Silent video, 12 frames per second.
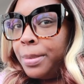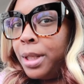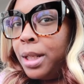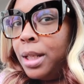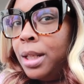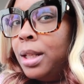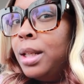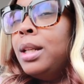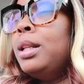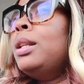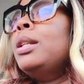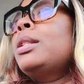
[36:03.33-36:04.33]
bunny.
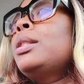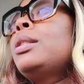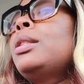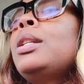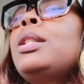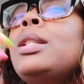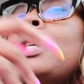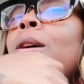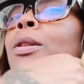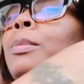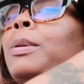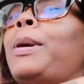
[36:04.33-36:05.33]
And this this is holding me